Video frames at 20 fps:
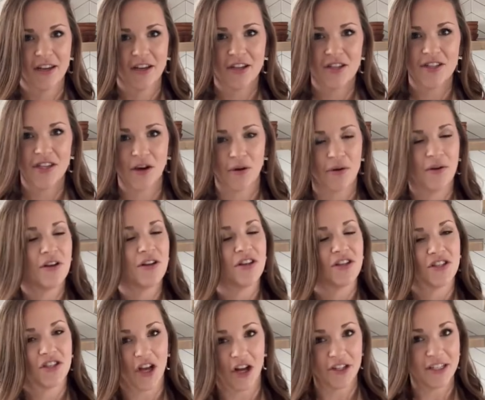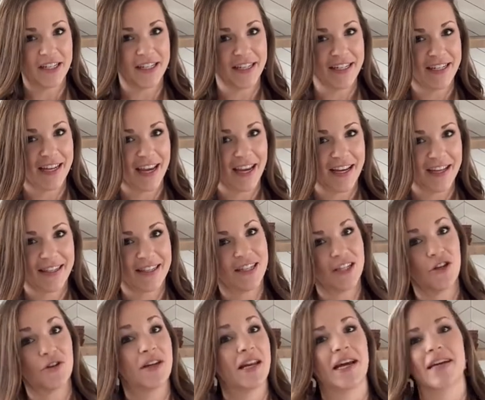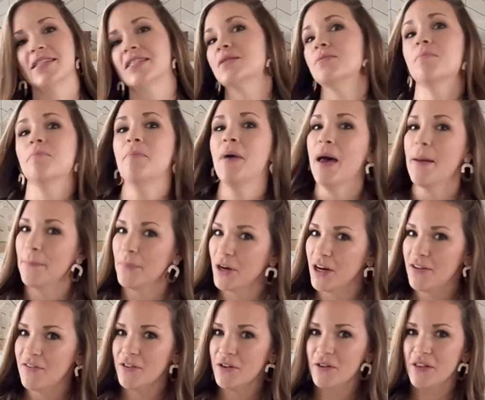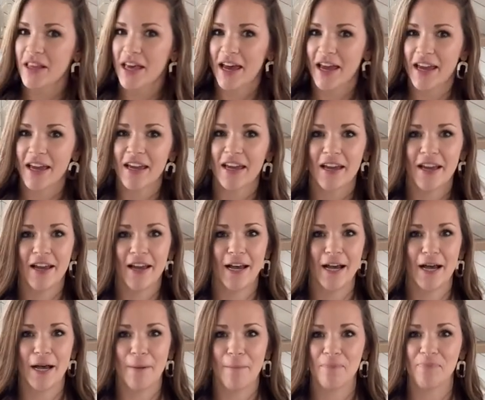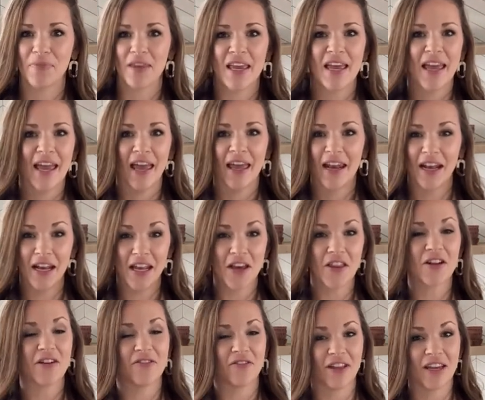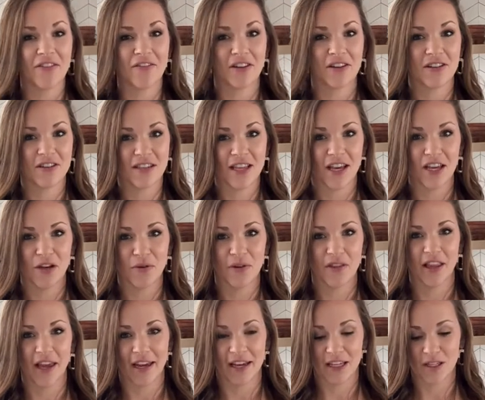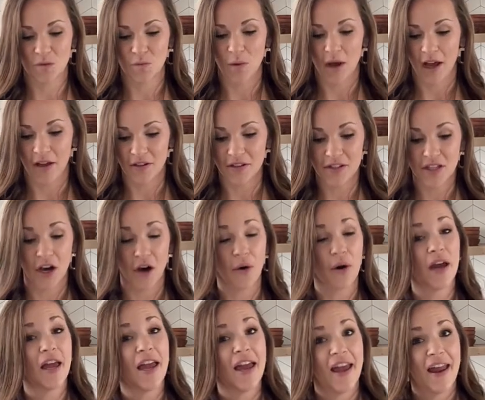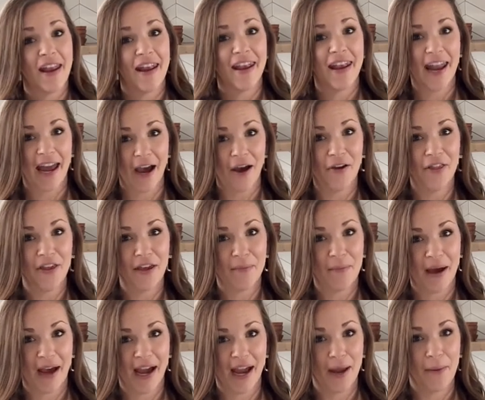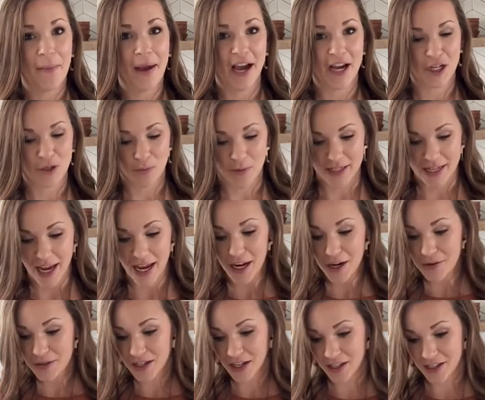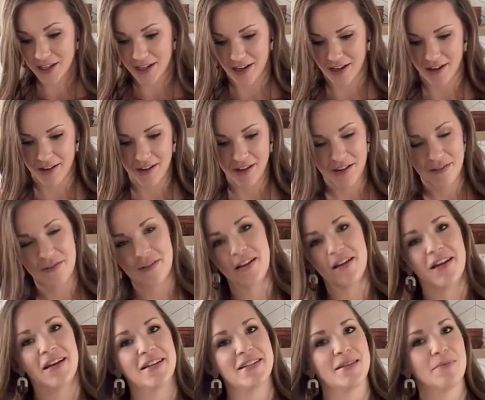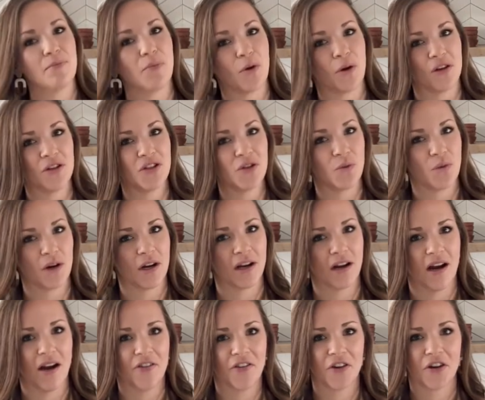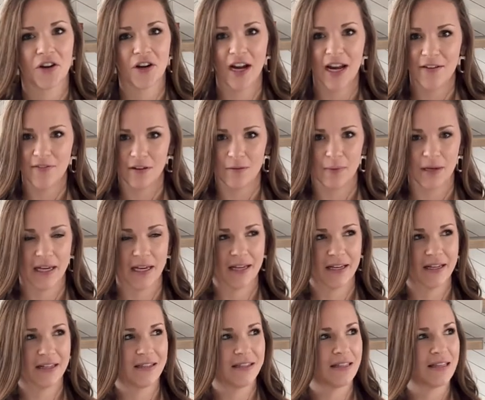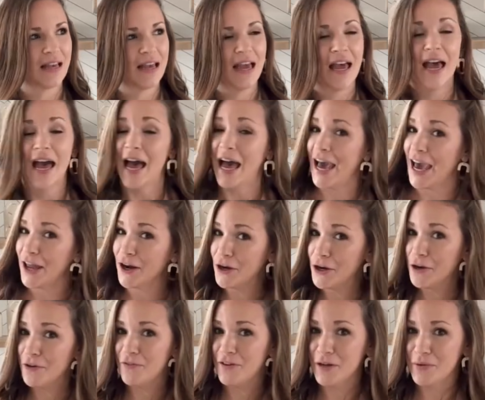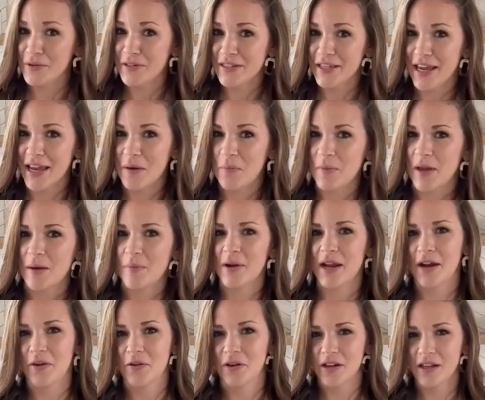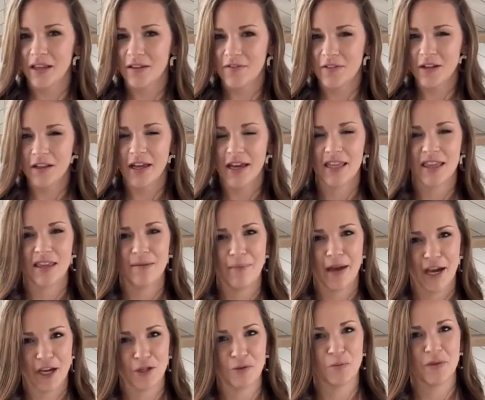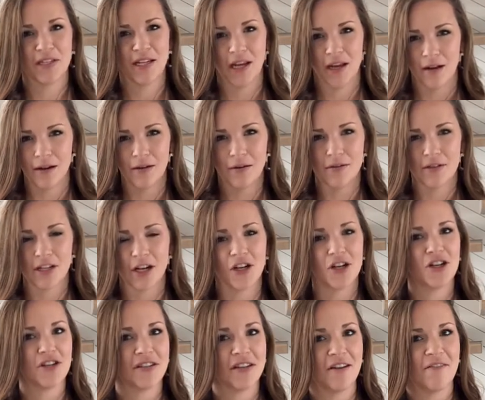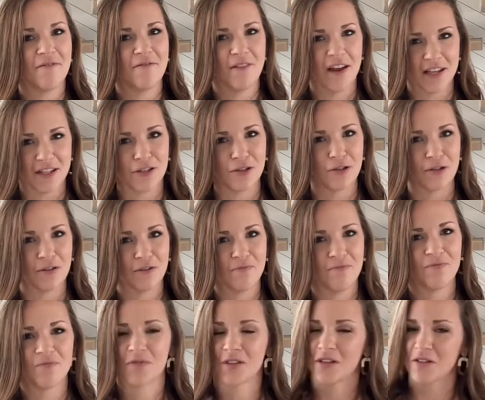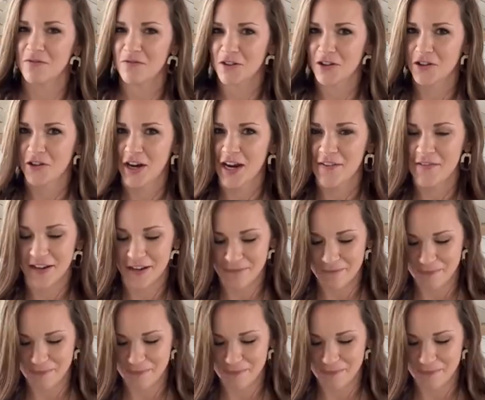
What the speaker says: So salt it to taste, you can add some pepper if you'd like, and any other flavors that you would like as well. So now that my mashed potatoes are done, it's important to work on the gravy because I don't know if anyone's like me, but I really feel like the mashed potatoes are just a vessel for the gravy.